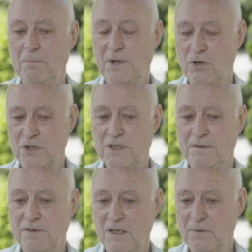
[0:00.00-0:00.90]
because
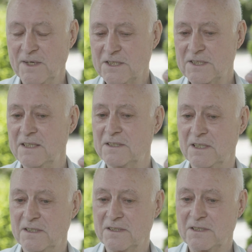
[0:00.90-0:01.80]
the following
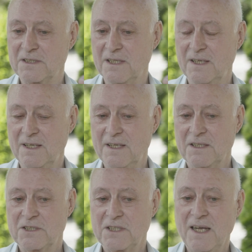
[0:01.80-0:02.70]
sentence
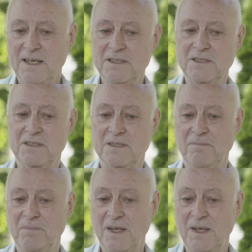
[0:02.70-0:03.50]
says,